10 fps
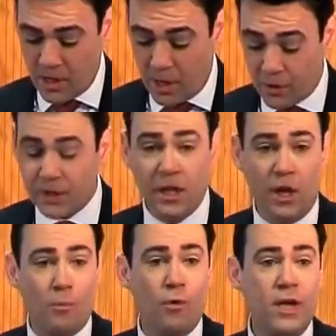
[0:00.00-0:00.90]
They were
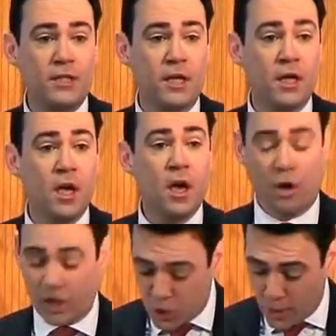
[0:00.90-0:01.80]
still operating
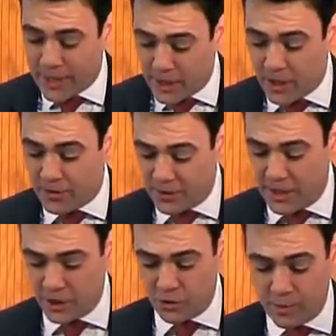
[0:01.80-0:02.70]
on a 20th
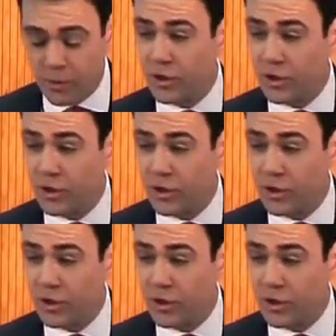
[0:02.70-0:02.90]
century